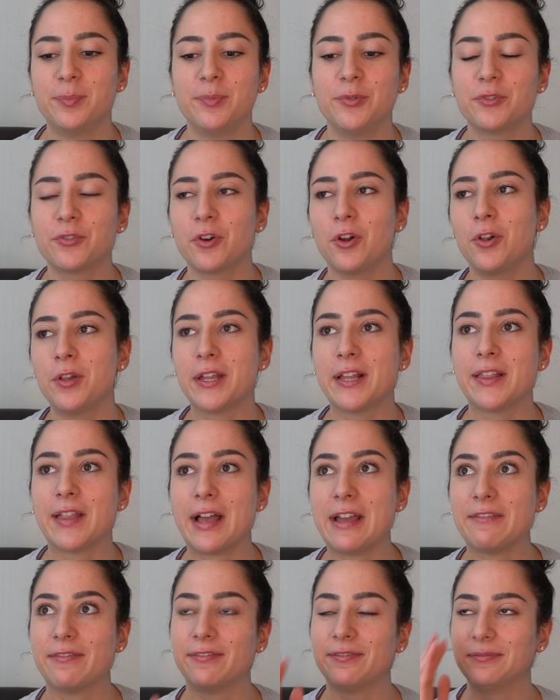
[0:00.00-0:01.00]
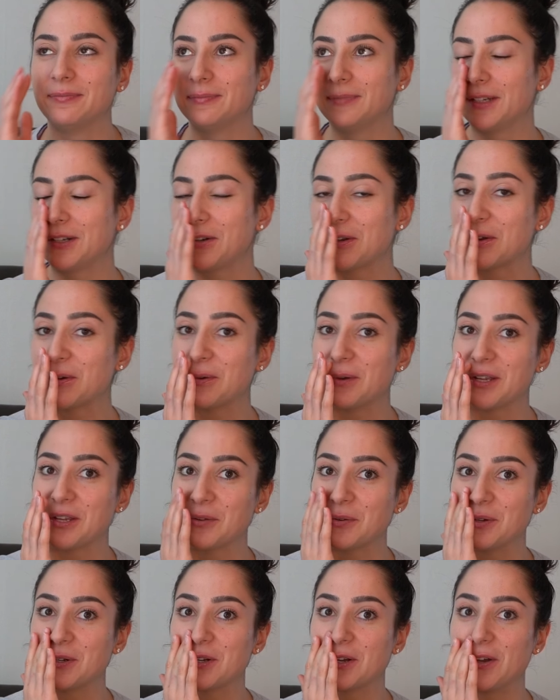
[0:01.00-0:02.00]
scrolling life. I don't know what
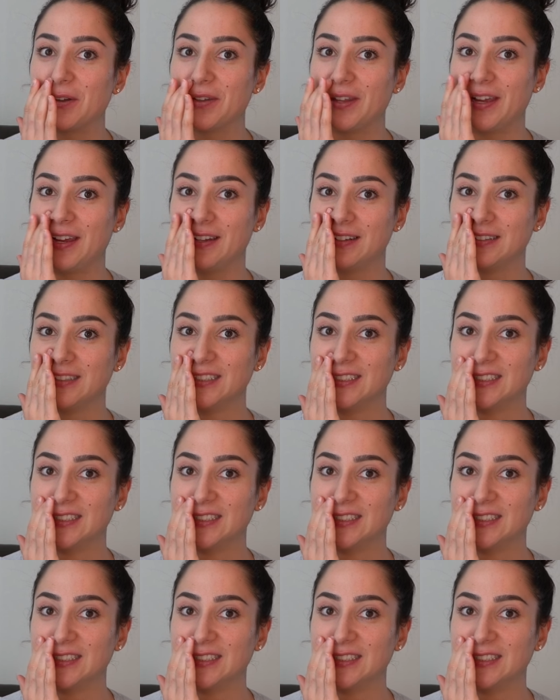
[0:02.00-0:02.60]
you would call that.